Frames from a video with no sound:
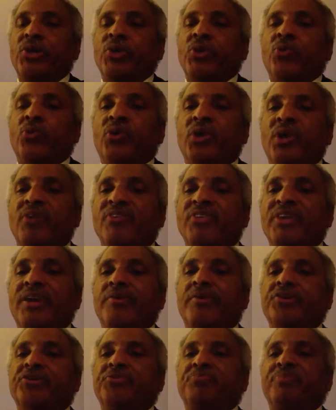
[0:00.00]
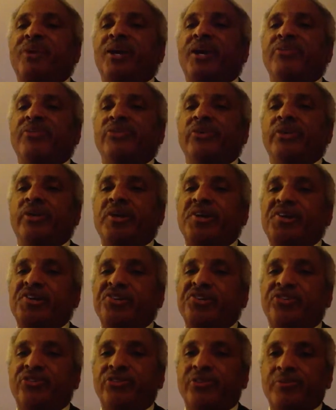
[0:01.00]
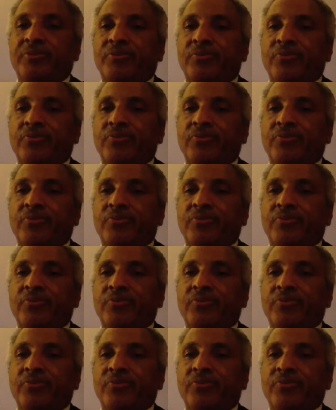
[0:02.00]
Whatever their response is,